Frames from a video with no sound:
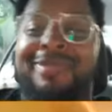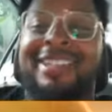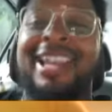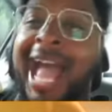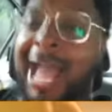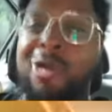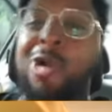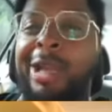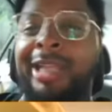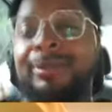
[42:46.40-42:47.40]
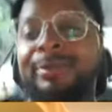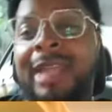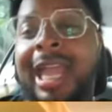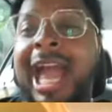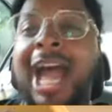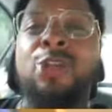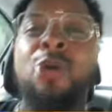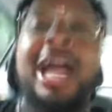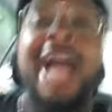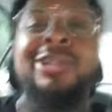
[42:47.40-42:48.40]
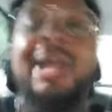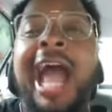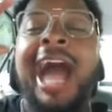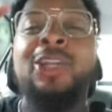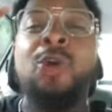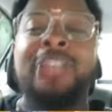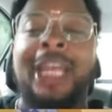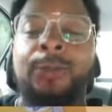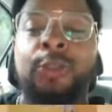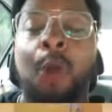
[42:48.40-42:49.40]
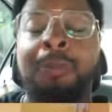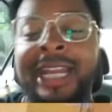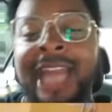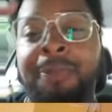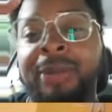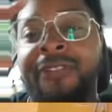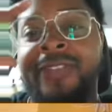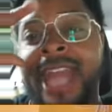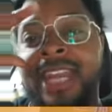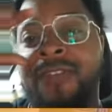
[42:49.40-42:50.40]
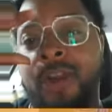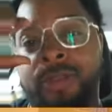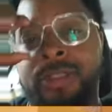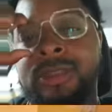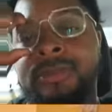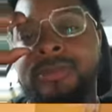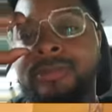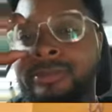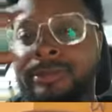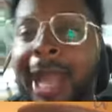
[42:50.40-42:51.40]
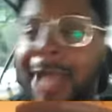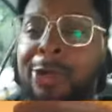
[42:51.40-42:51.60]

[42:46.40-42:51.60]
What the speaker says: I knew it. I knew Jada was going to play that Puff Daddy verse. I knew it.